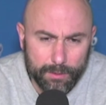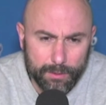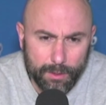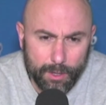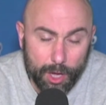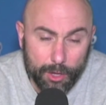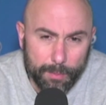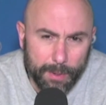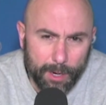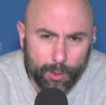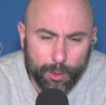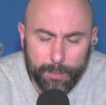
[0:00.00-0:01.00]
the
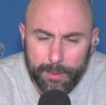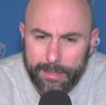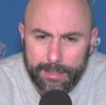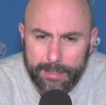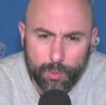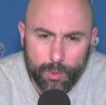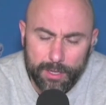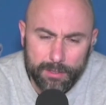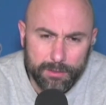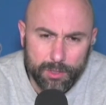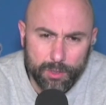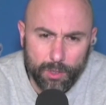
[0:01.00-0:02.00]
power play as well.
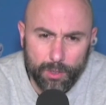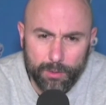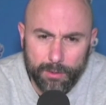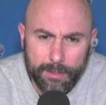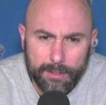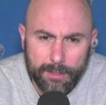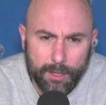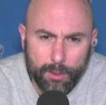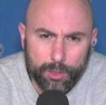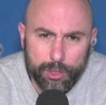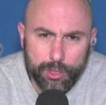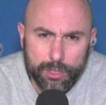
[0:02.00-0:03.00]
So it
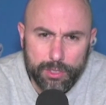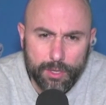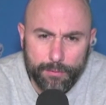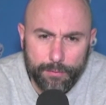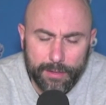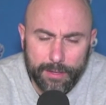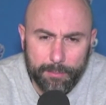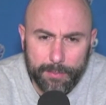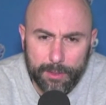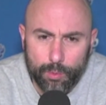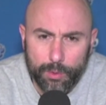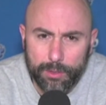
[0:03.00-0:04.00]
was just a flip
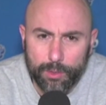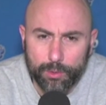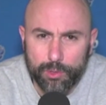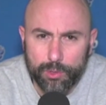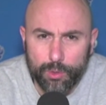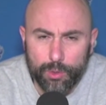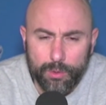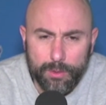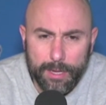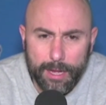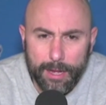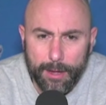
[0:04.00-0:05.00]
between those two.
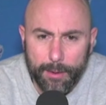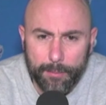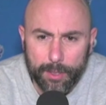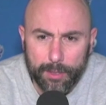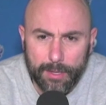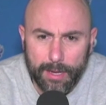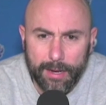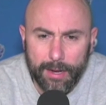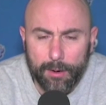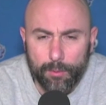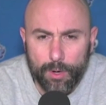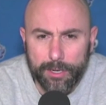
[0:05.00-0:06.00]
But
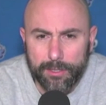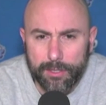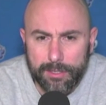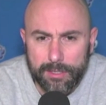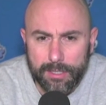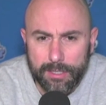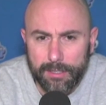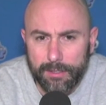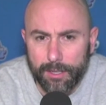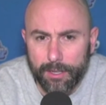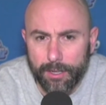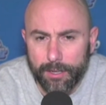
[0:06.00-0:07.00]
I wanted to see
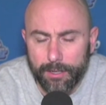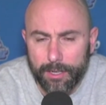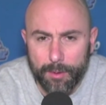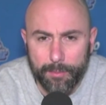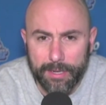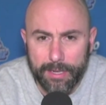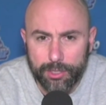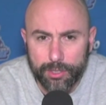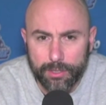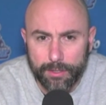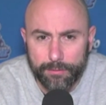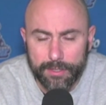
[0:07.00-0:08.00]
the
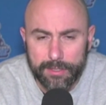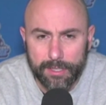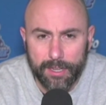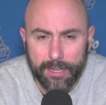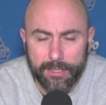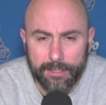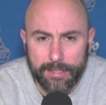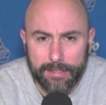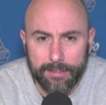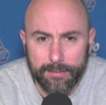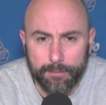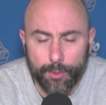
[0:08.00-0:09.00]
combination of Vesalainen
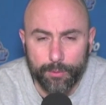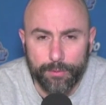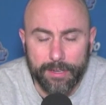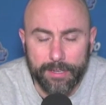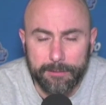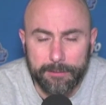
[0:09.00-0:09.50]
and Perfetti.